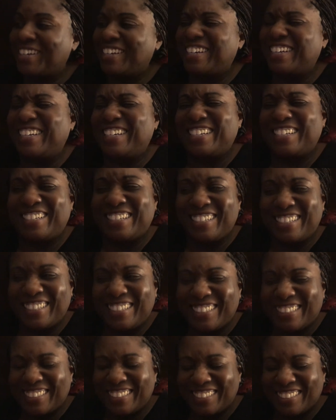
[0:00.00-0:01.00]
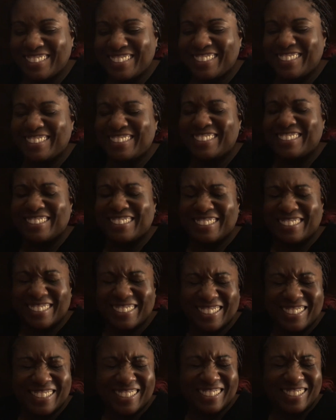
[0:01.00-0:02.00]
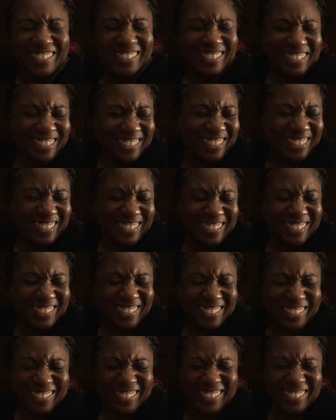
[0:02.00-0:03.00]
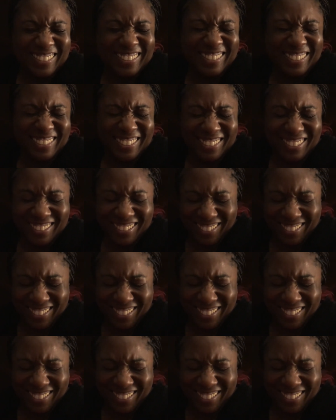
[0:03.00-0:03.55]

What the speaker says: Nothing is said.